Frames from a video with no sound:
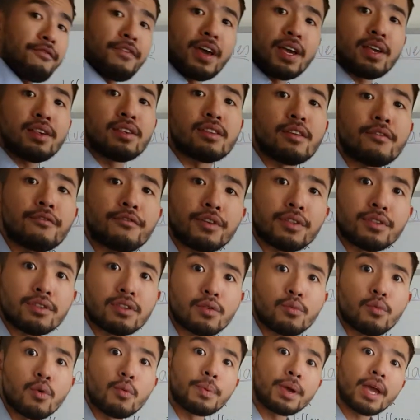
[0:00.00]
phase
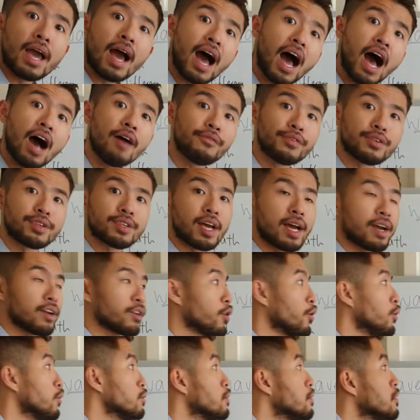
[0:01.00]
difference will be half a
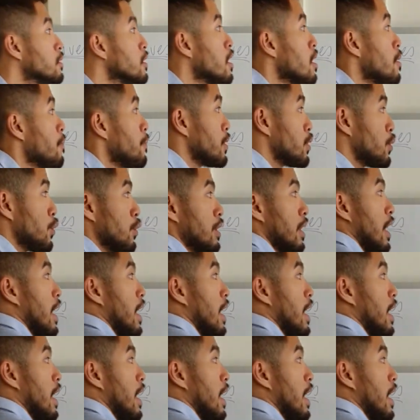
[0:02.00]
cycle. Between